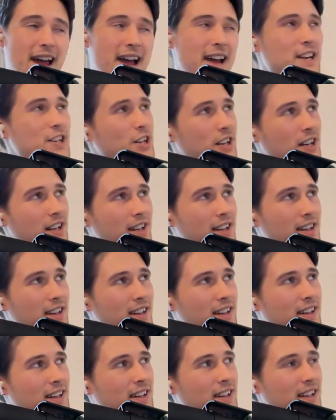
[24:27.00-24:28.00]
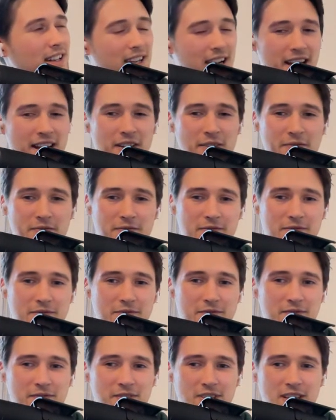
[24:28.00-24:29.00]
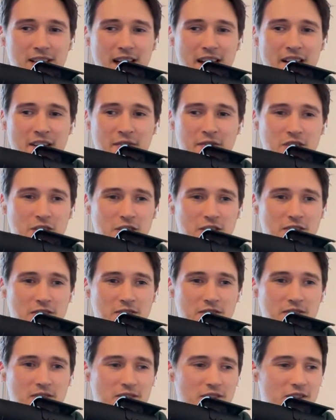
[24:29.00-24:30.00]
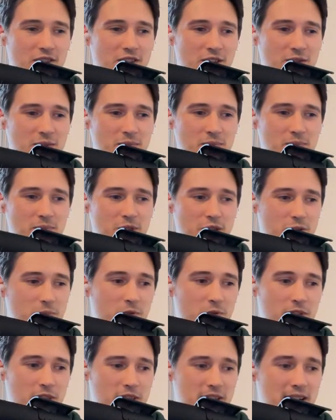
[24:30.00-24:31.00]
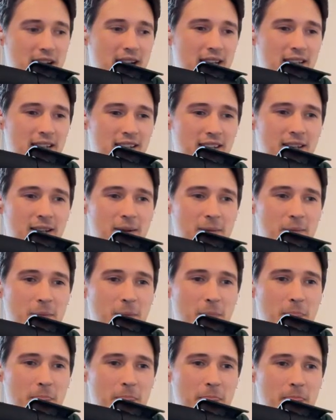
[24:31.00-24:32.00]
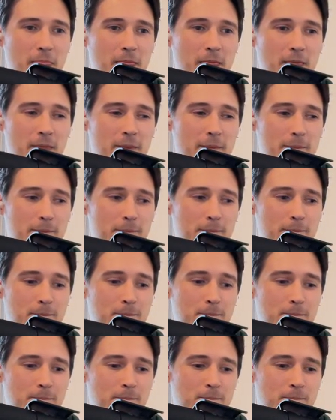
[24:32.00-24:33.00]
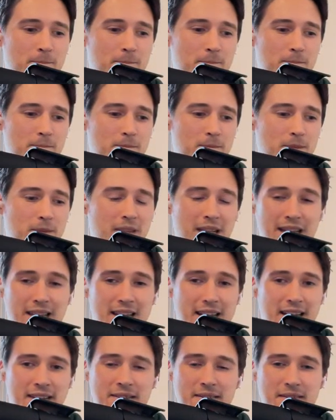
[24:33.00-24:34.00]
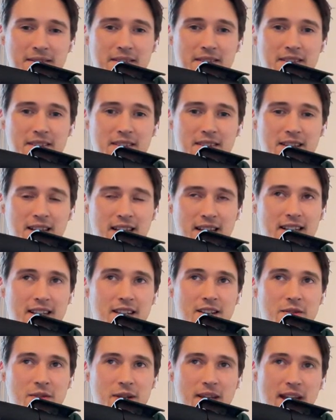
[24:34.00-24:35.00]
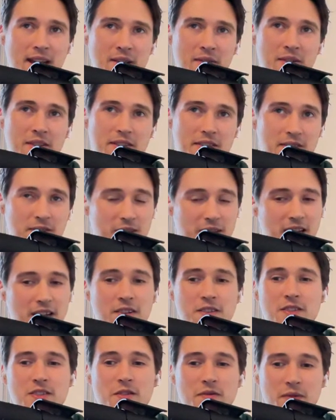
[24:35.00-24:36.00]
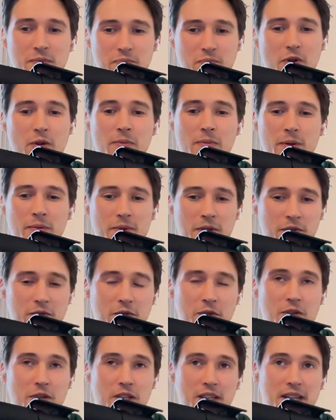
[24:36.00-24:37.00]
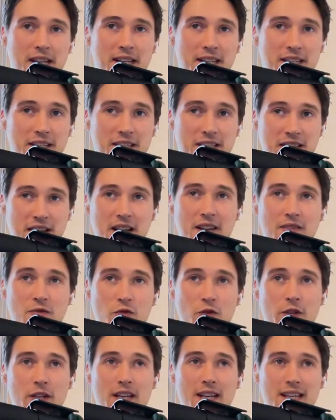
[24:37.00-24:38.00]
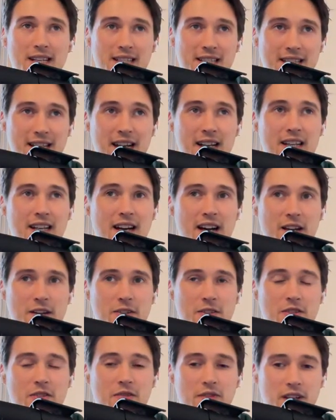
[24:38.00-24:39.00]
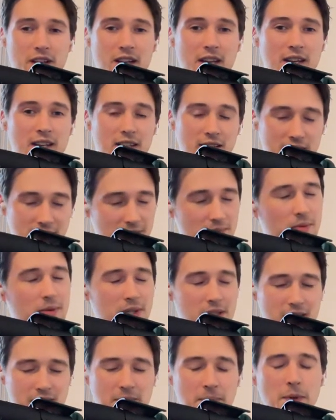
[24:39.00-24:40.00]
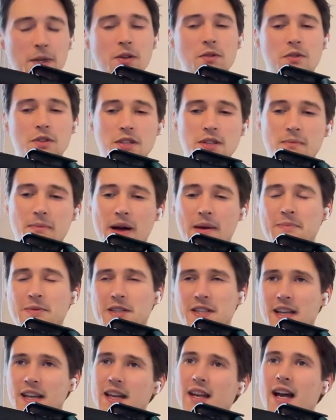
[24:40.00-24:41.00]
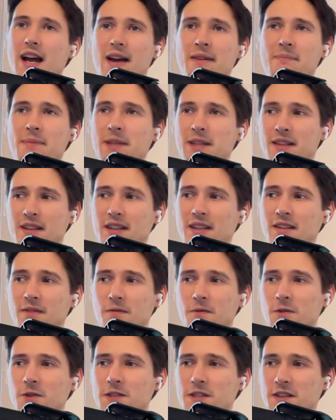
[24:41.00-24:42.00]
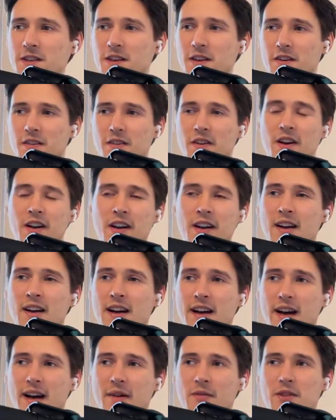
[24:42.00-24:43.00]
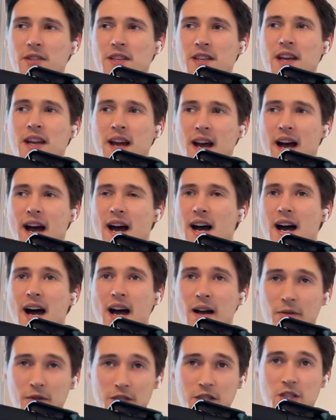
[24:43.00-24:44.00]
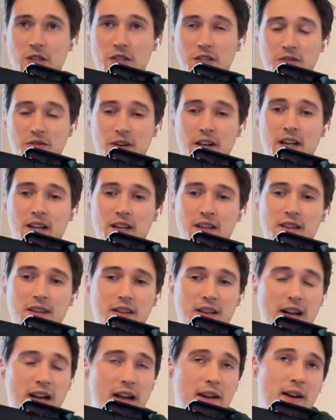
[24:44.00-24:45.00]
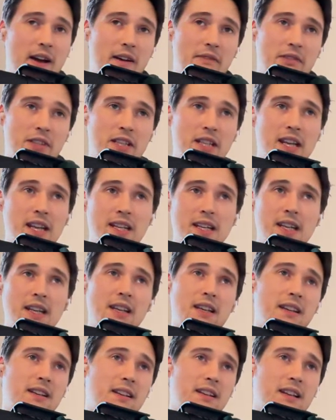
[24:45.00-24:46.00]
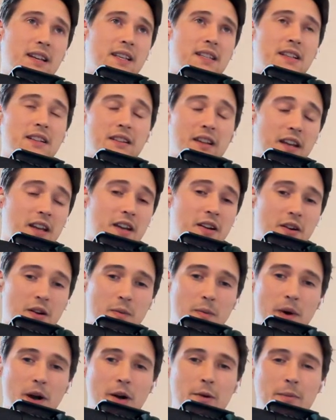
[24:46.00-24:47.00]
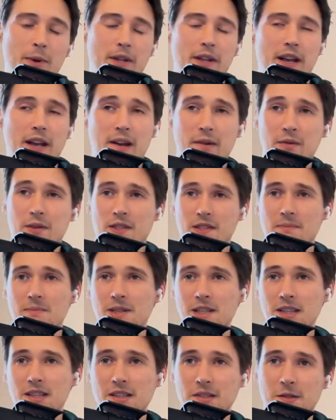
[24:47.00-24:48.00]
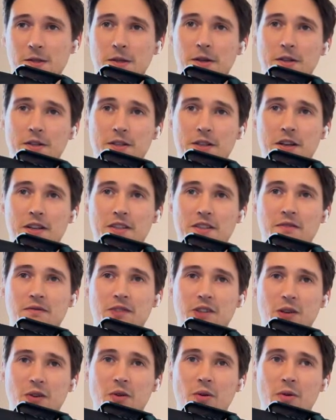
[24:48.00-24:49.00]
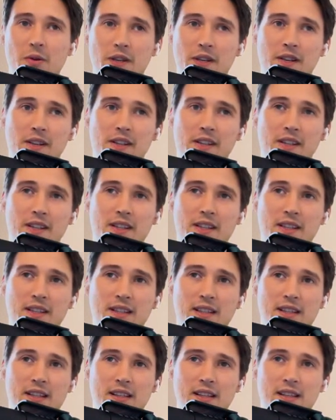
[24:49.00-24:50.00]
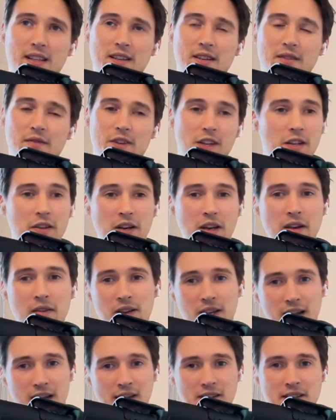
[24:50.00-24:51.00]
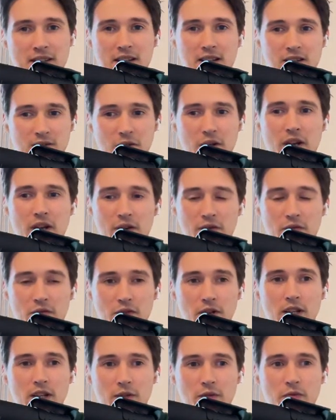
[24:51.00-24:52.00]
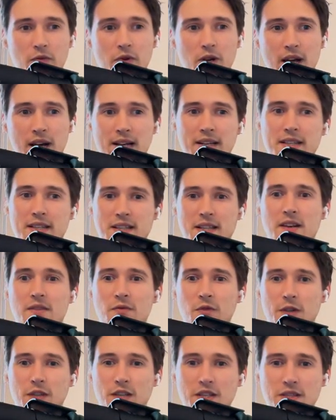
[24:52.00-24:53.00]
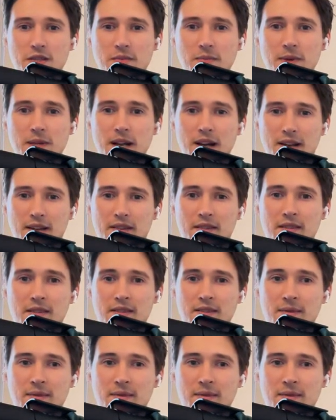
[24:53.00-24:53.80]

actually kind of kind of just just just put aside mm, neglect like you cannot you cannot solve a problem if you don't understand what exactly are you solving this this been also my mistake i've been in the first year i would say i was just trying i, I was getting getting like a requirement and i was immediately st- starting with the coding without even asking do i really fully understand what needs to be done